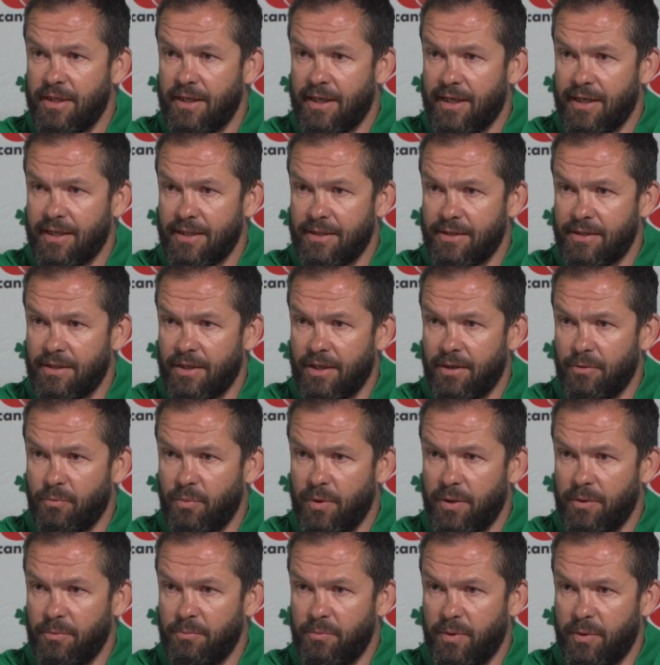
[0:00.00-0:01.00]
and
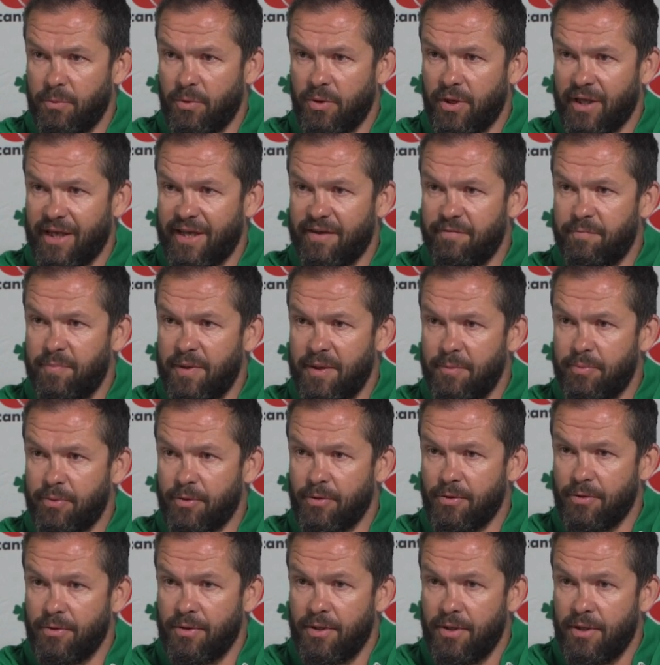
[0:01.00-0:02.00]
we want to give
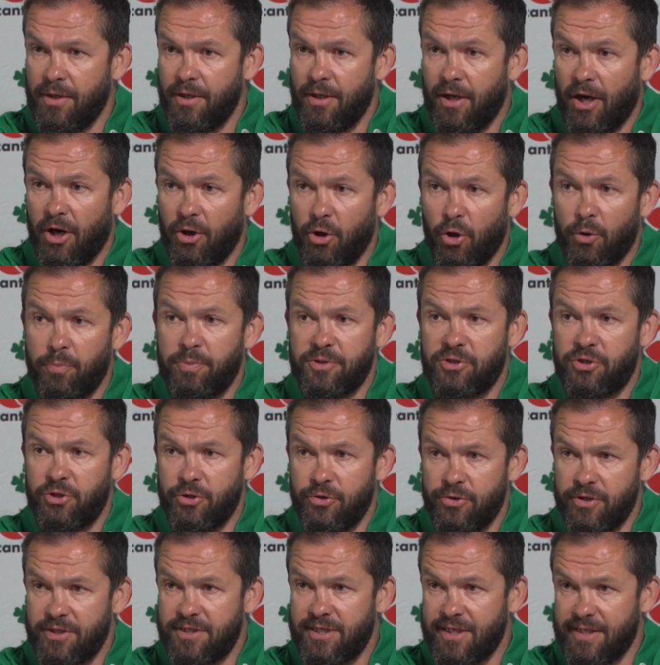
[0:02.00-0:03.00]
people an
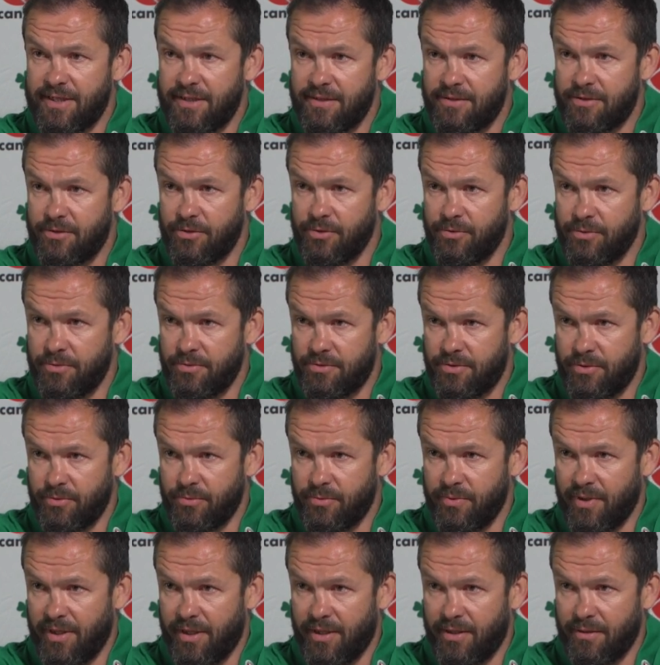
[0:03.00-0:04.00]
opportunity
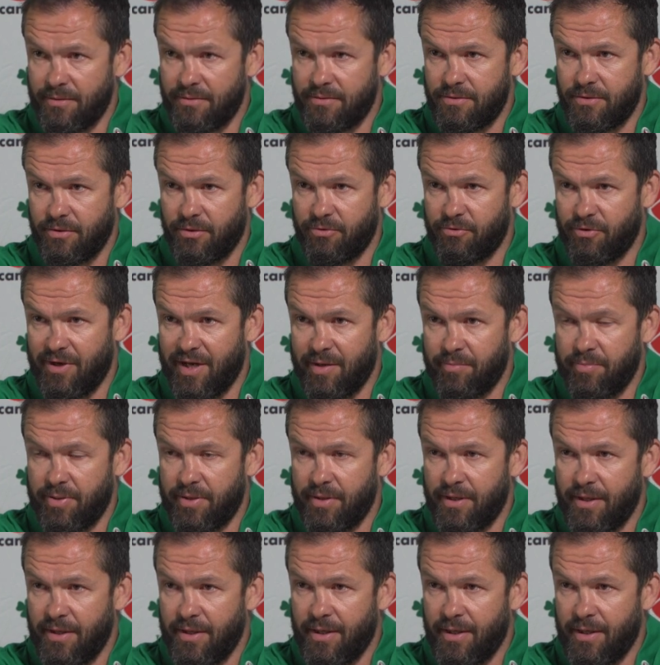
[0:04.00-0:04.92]
to grab